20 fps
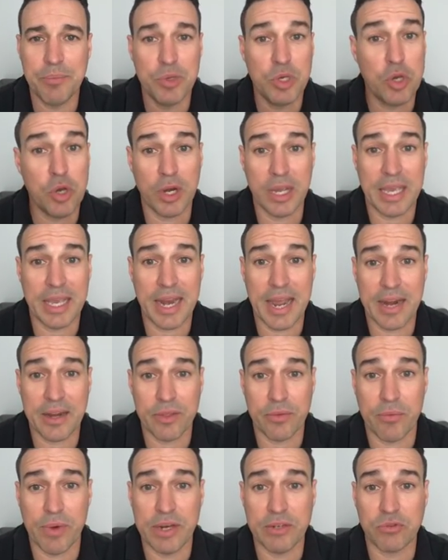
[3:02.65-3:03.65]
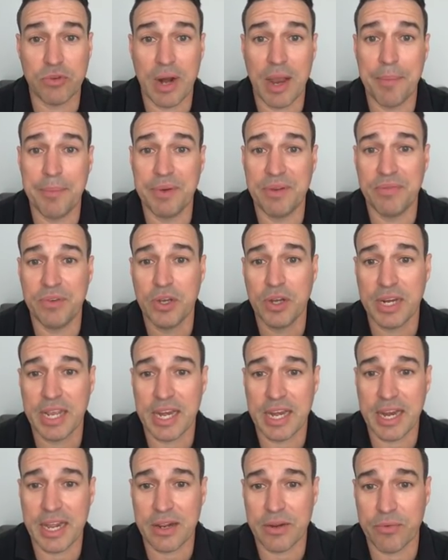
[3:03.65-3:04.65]
You got to get out of the rent trap, and if you've got to
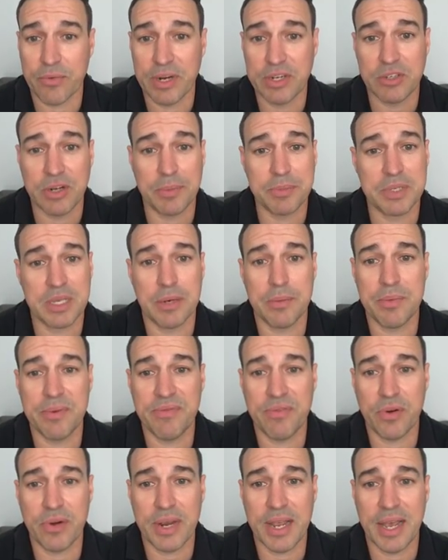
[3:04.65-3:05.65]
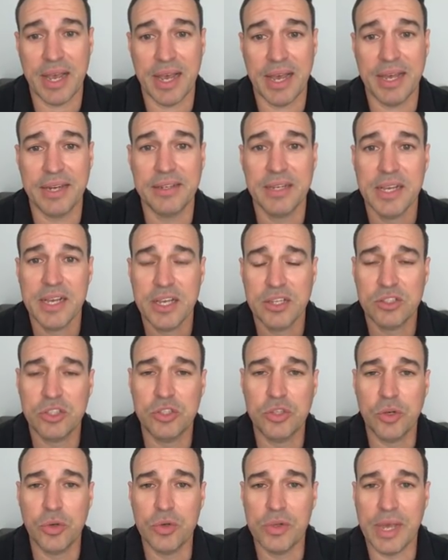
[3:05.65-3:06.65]
get out of the rent trap, it's going to be very hard
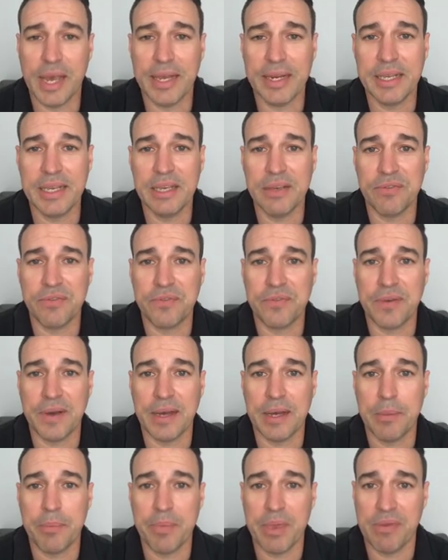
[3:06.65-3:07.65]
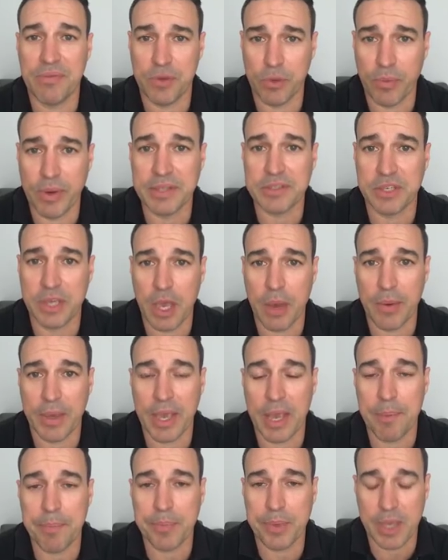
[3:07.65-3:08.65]
to do that if your rent's
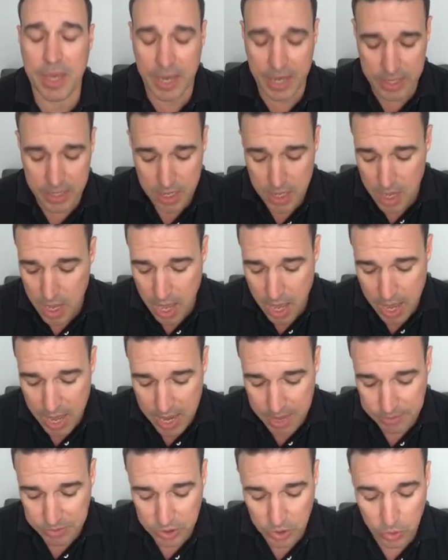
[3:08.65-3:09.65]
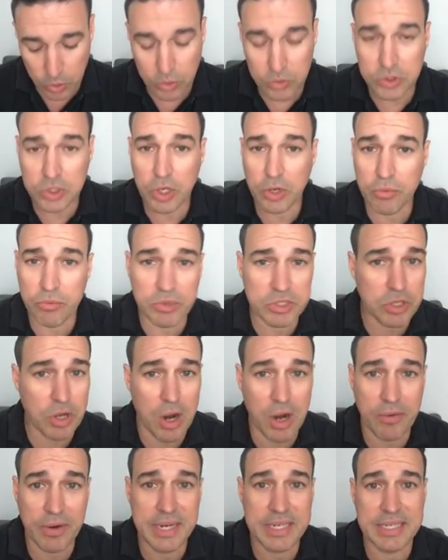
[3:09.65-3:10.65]
going up. Okay, so also
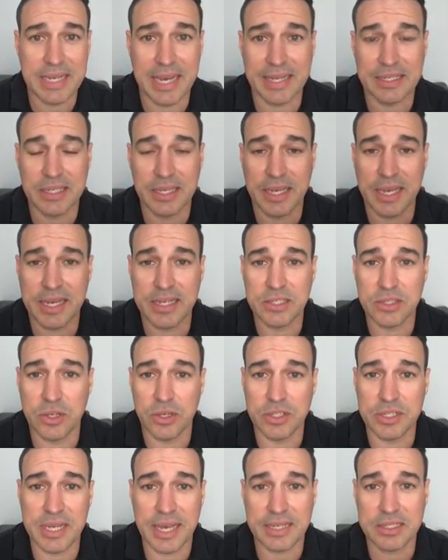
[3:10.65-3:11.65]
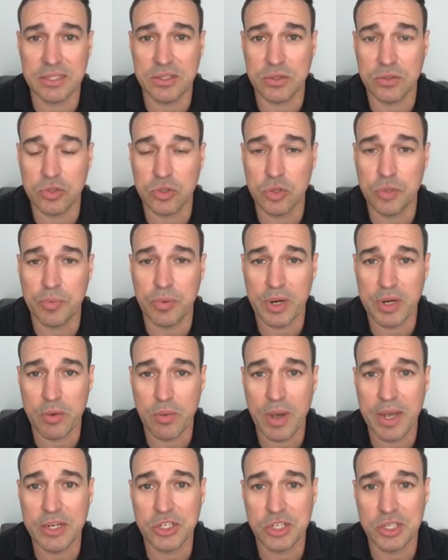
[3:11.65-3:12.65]
retiree tax. Okay, so taxes on
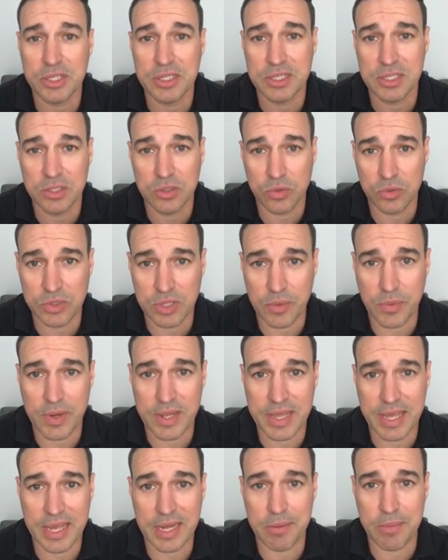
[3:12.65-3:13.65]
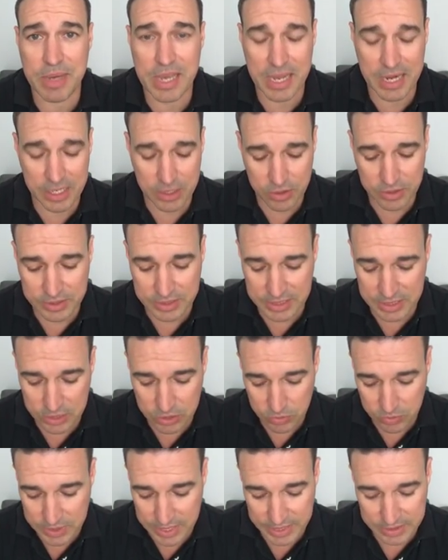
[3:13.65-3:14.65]
superannuation. This is also where they're going to be getting those
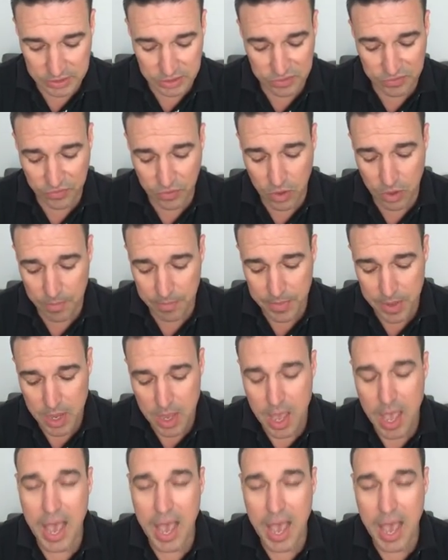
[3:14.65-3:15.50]
additional taxes from.